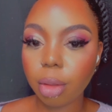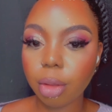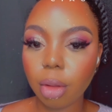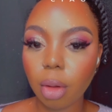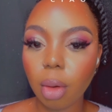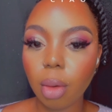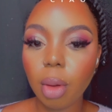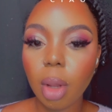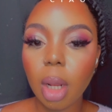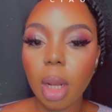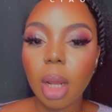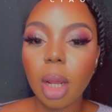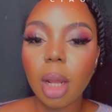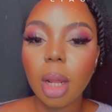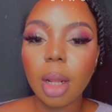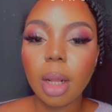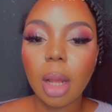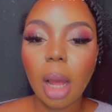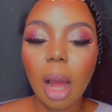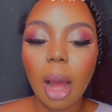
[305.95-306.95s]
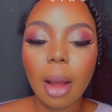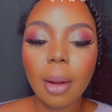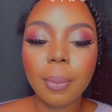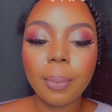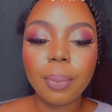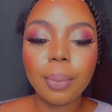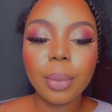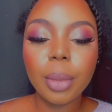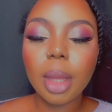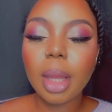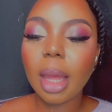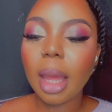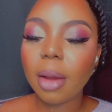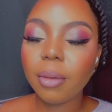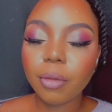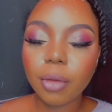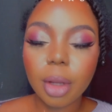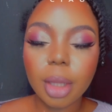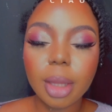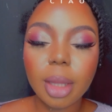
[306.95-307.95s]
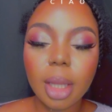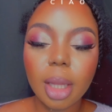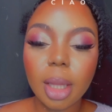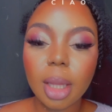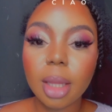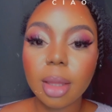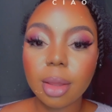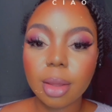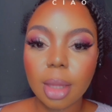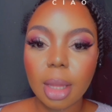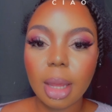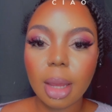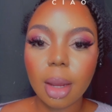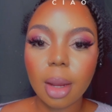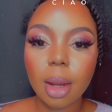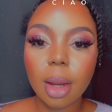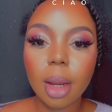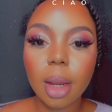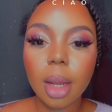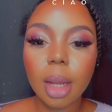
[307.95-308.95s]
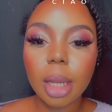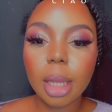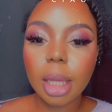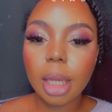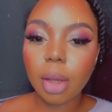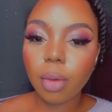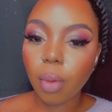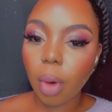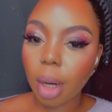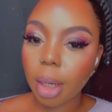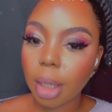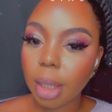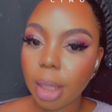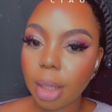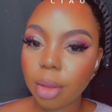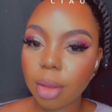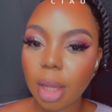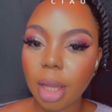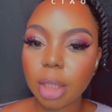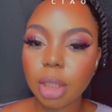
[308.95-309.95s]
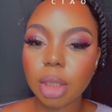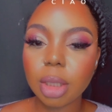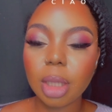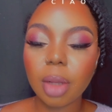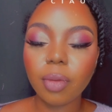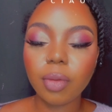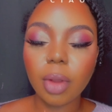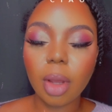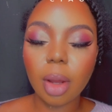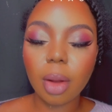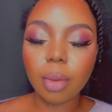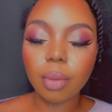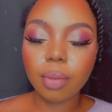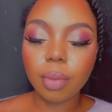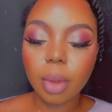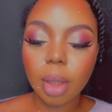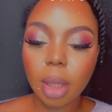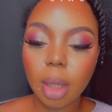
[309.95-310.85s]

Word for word: So um, everything is there. He wanted his edges left out.